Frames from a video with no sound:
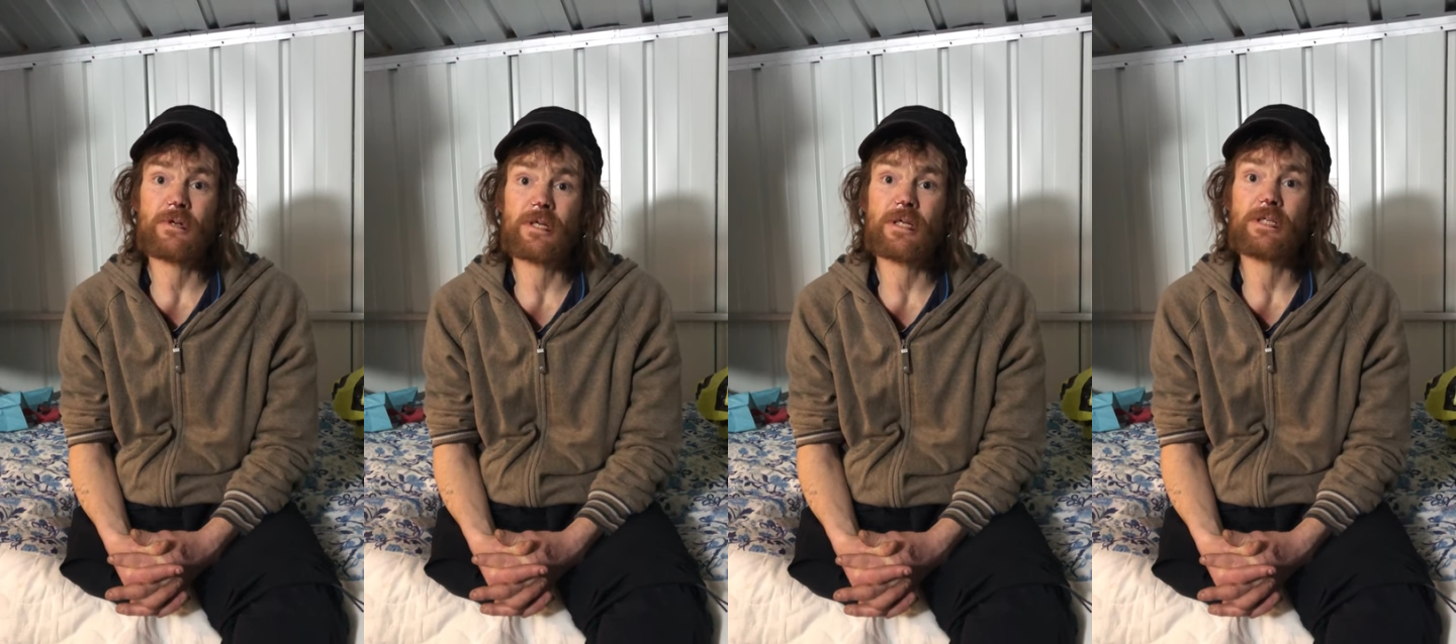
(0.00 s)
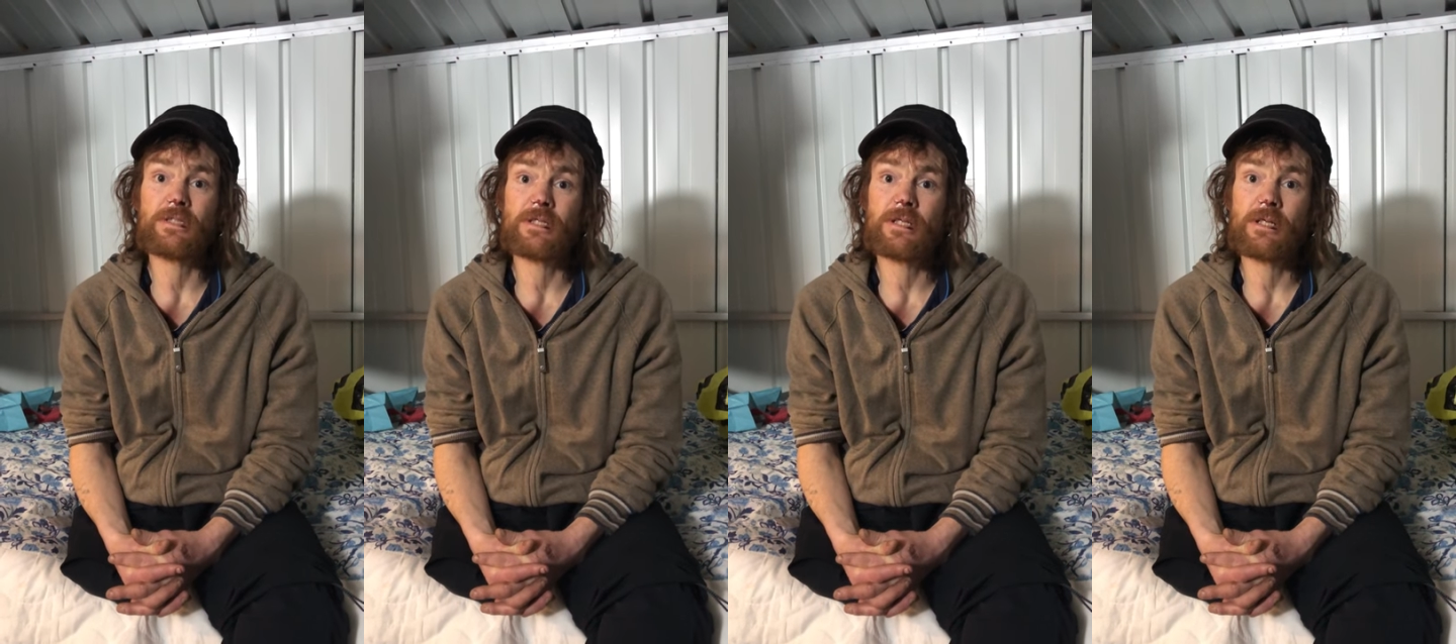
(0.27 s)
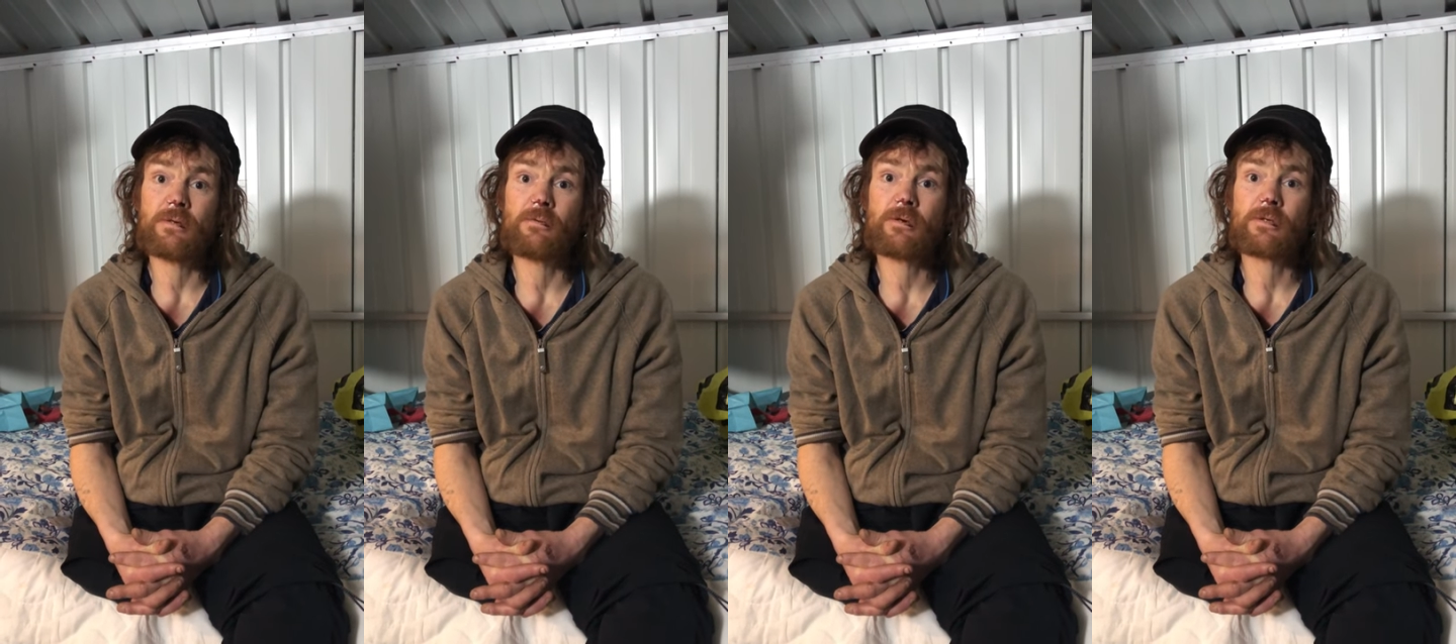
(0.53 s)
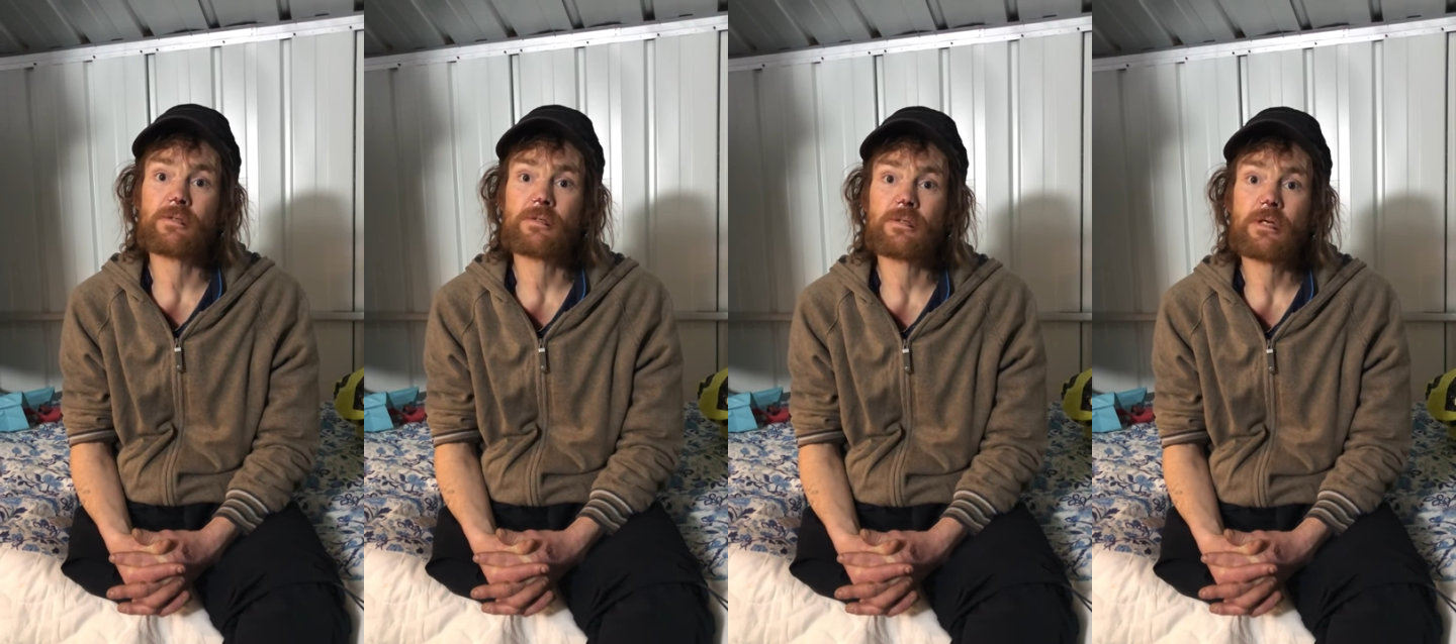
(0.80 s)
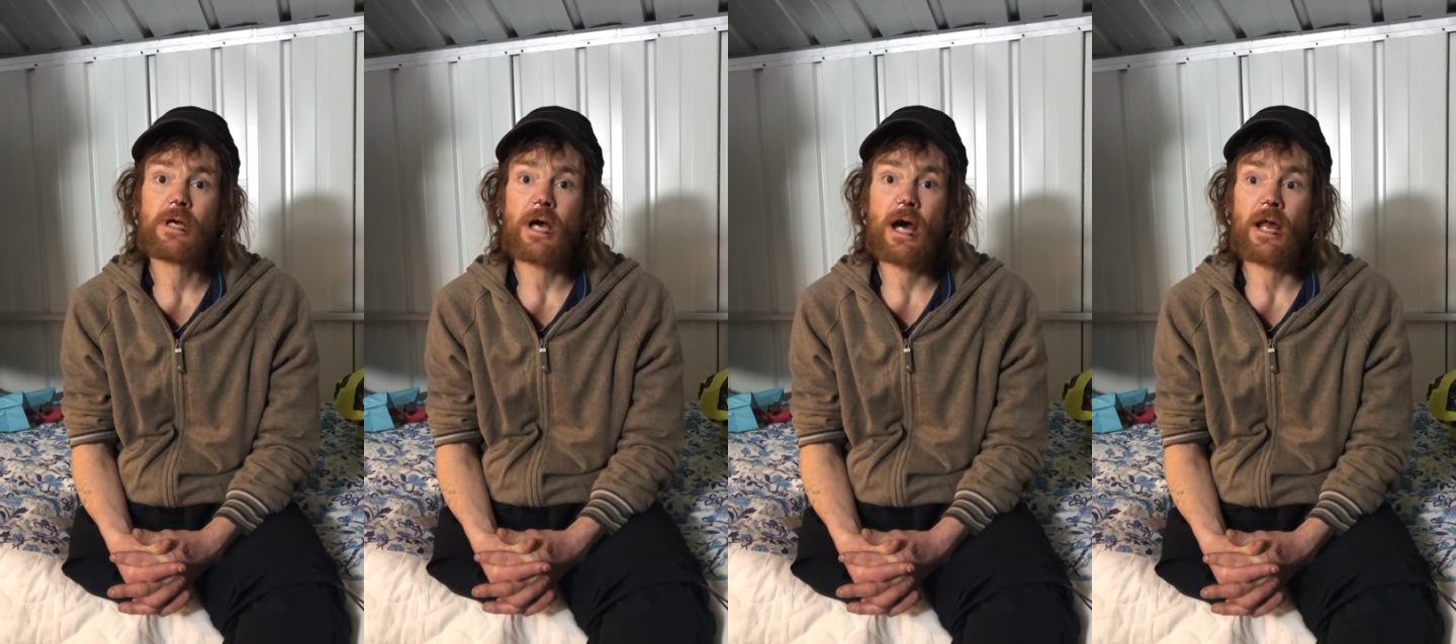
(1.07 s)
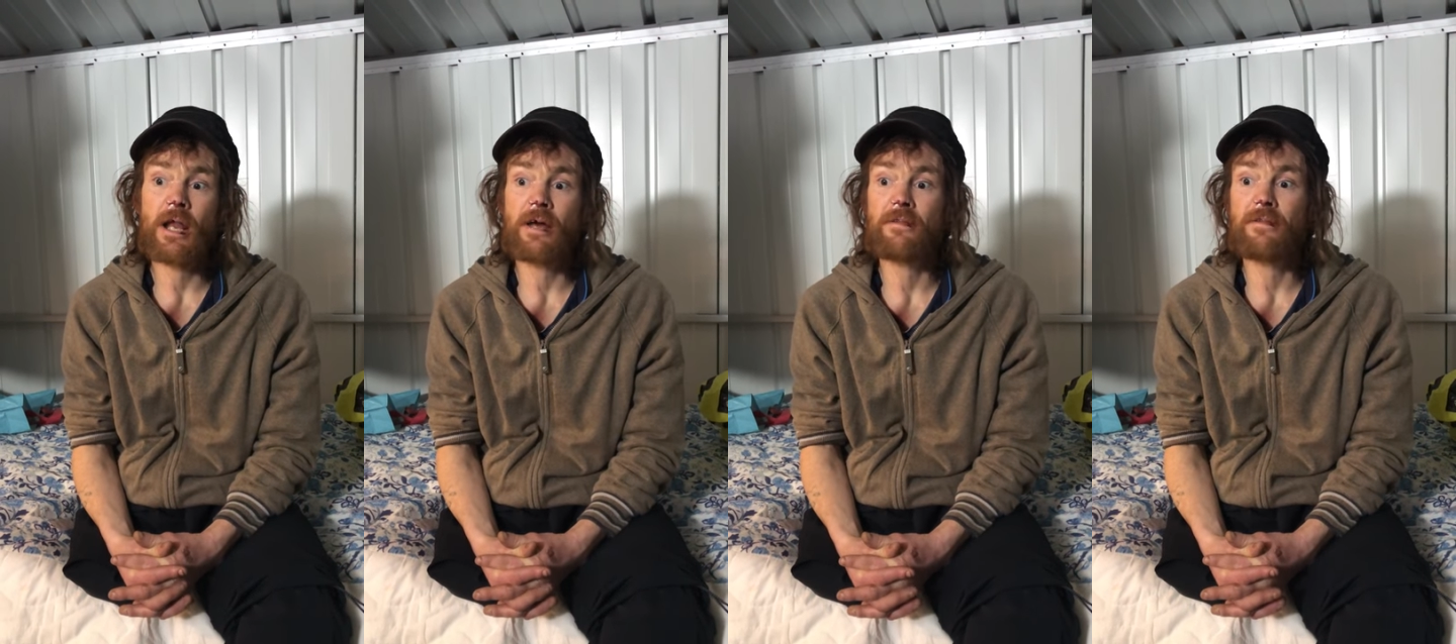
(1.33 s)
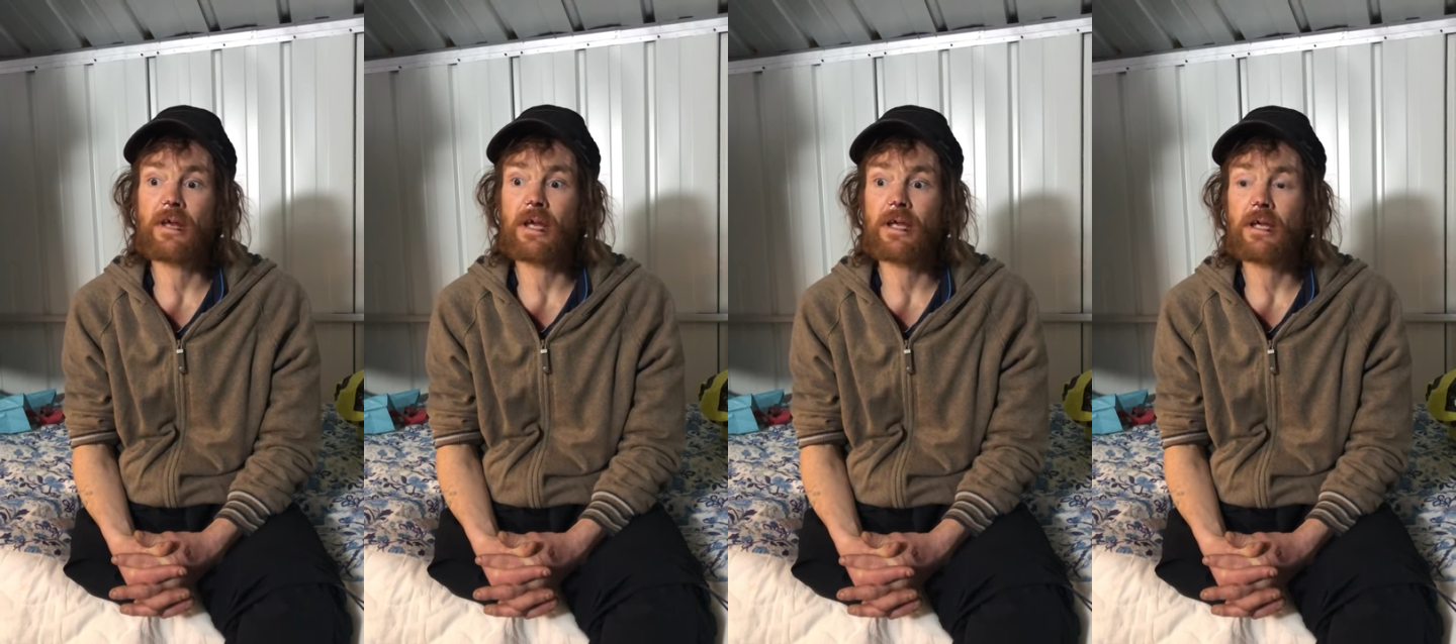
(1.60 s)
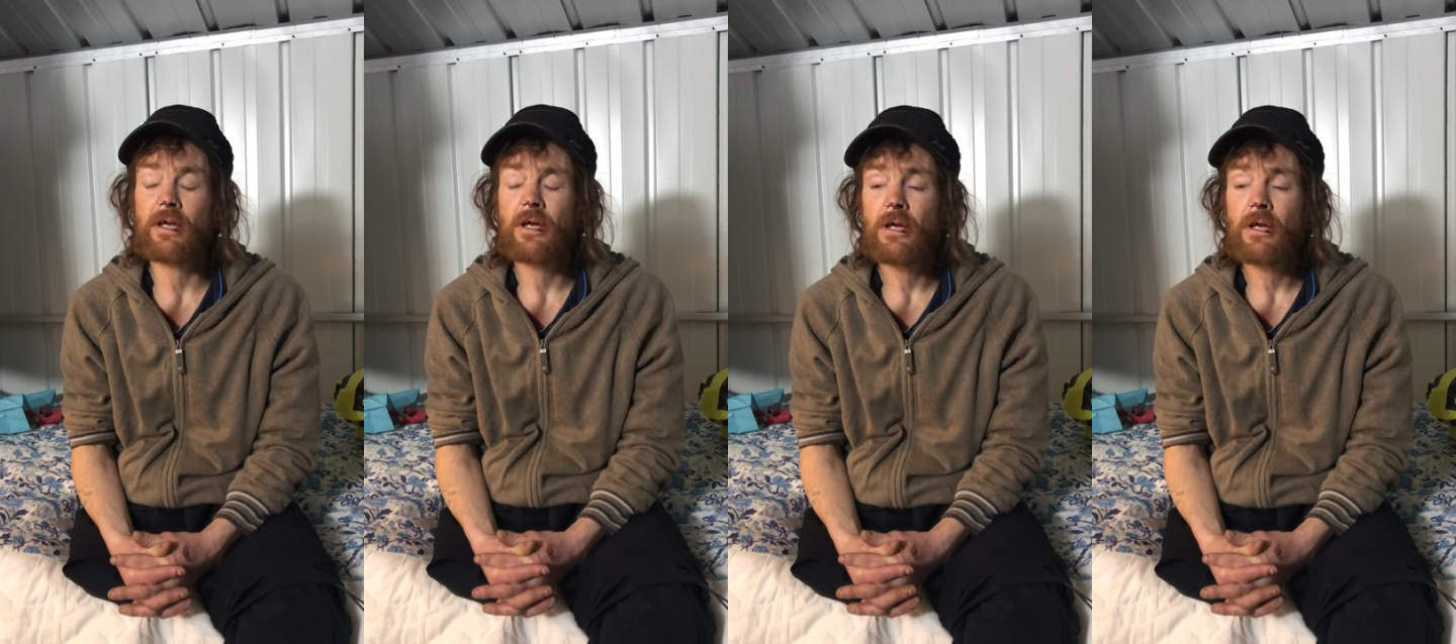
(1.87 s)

Freezing it was. Yeah. Oh, and I think,